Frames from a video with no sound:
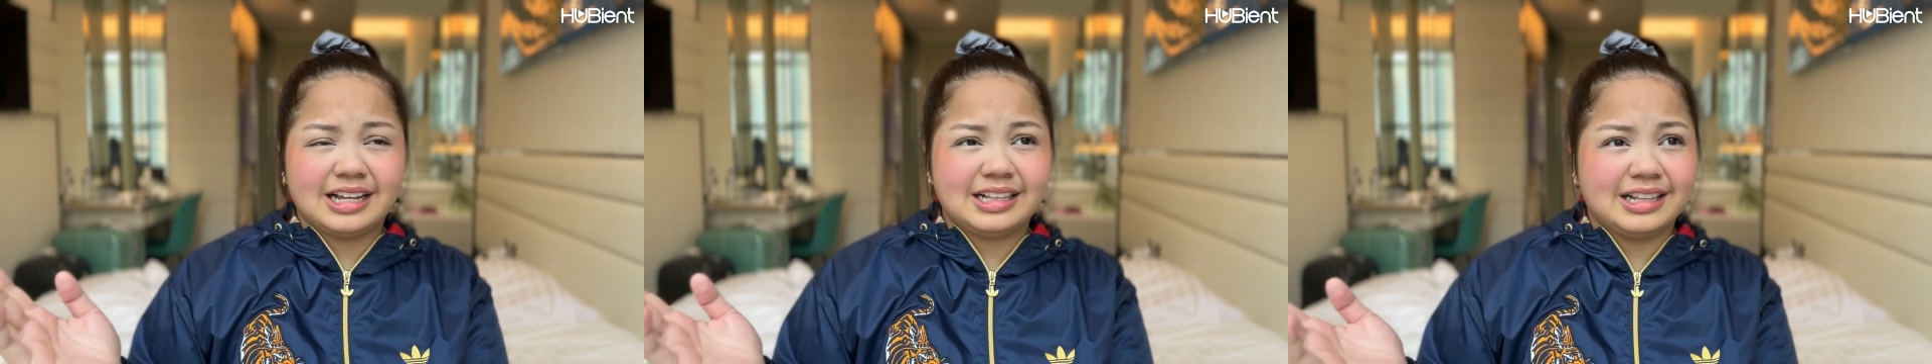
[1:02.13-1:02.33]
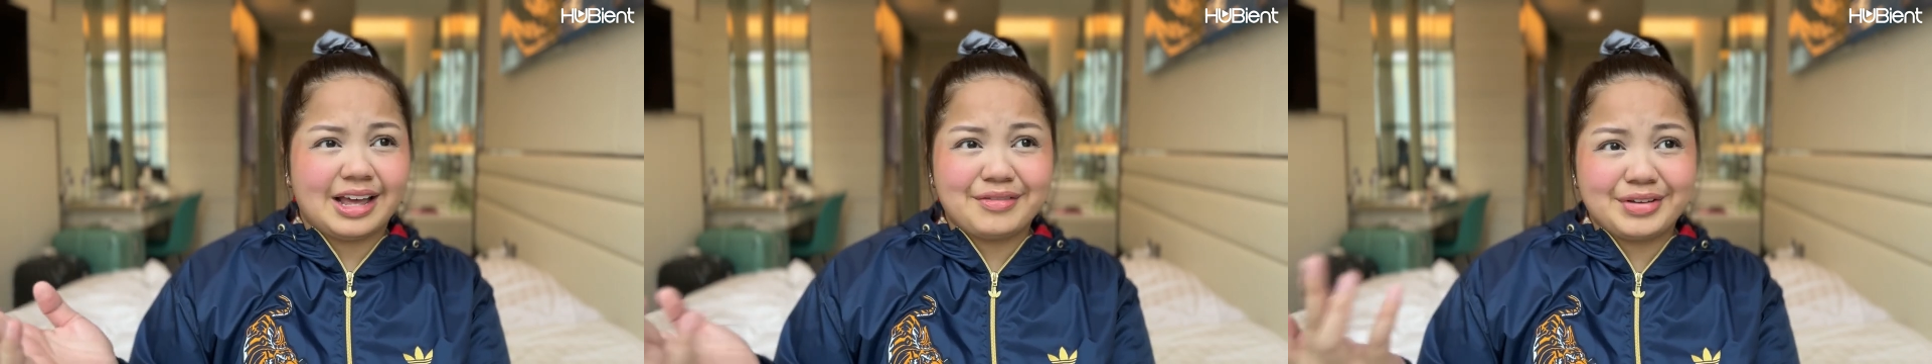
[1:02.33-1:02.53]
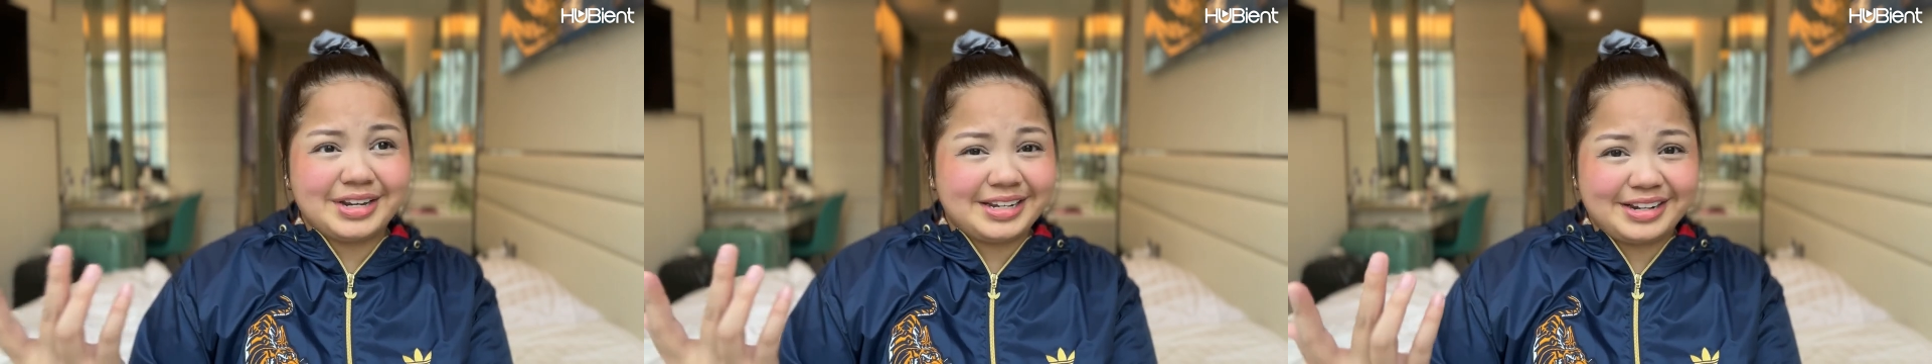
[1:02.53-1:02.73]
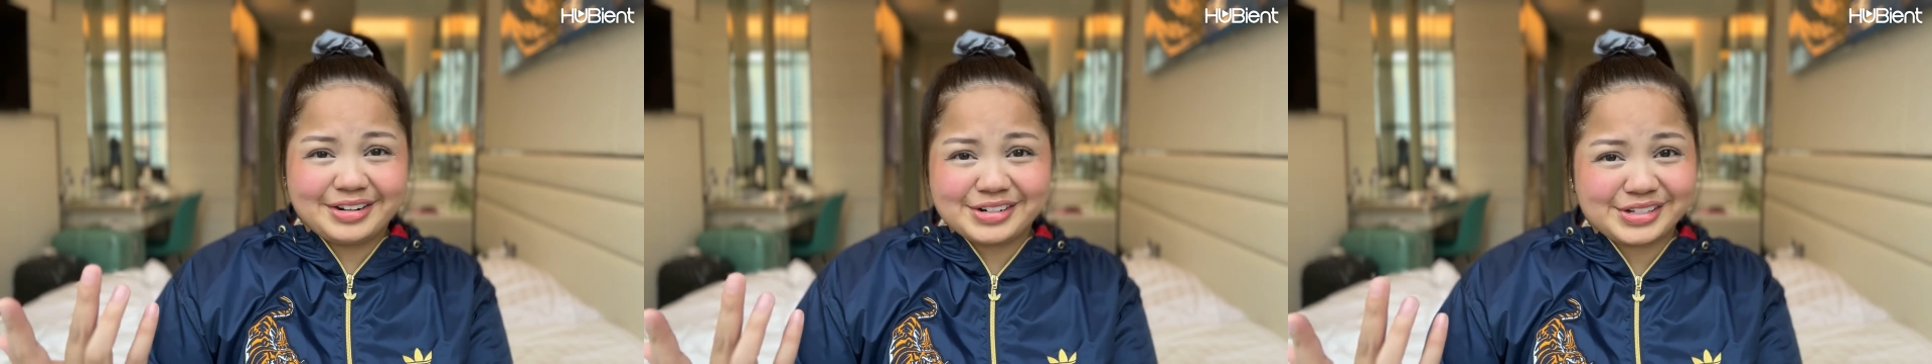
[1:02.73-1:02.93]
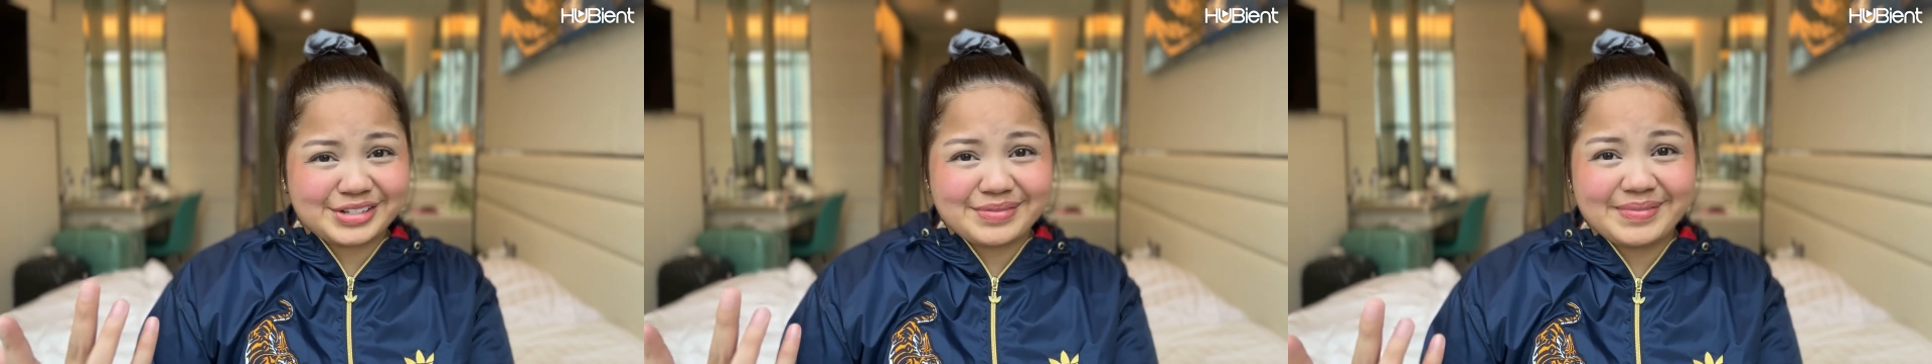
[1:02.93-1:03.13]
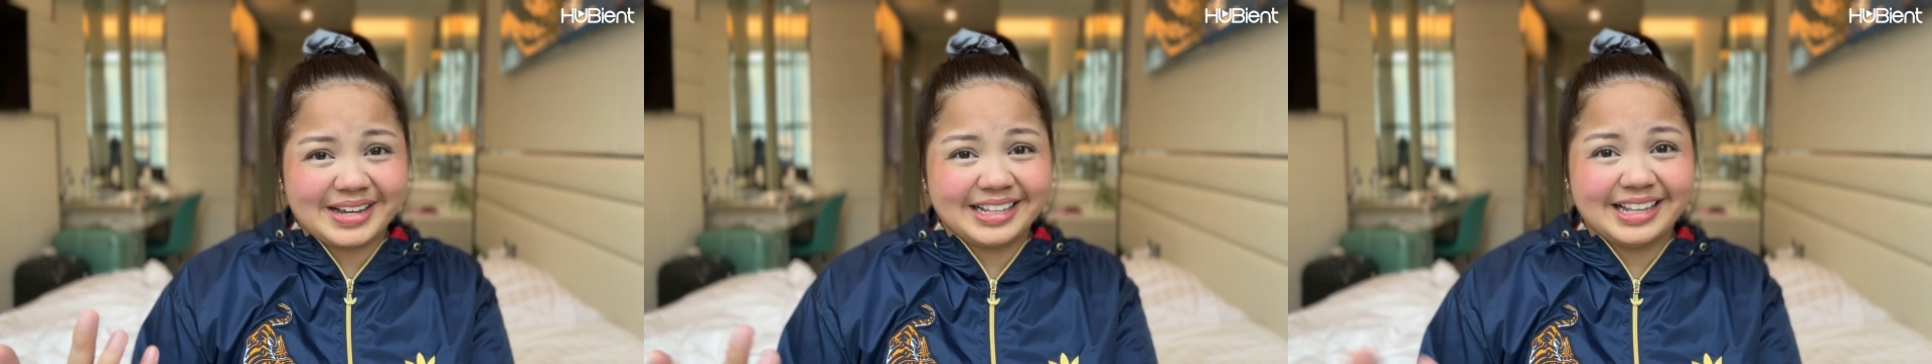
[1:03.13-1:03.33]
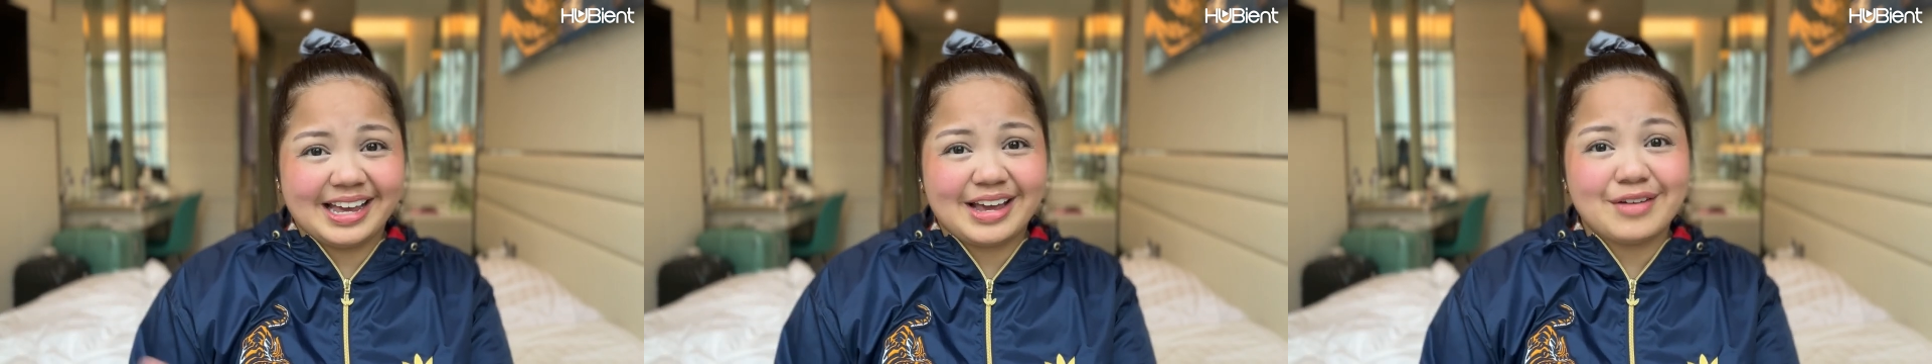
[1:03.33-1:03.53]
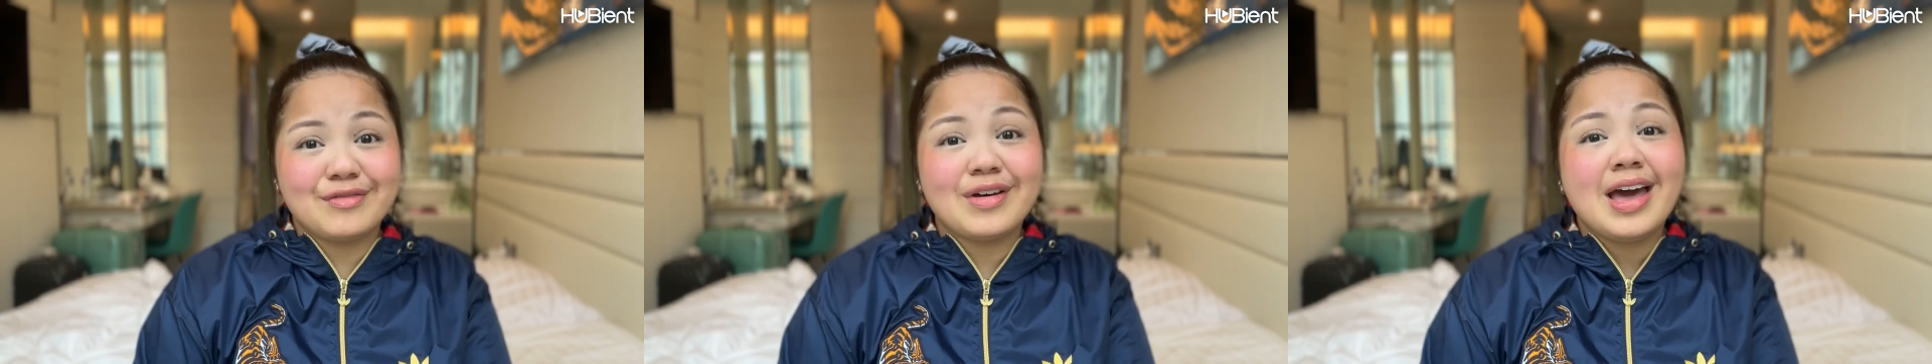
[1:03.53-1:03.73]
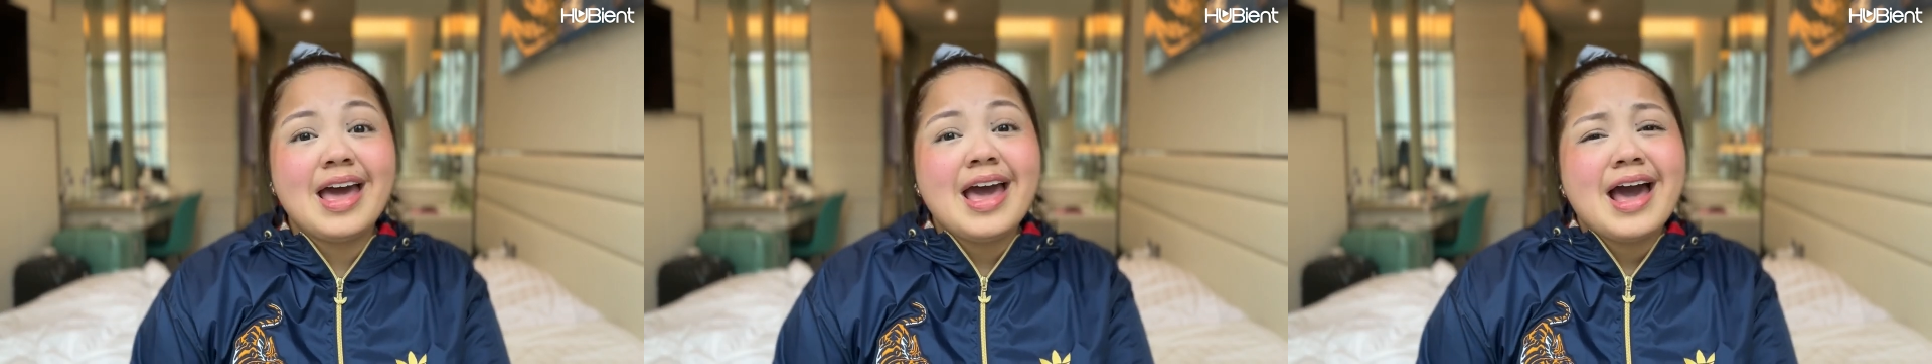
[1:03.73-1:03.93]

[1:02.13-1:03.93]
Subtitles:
11 years of my life,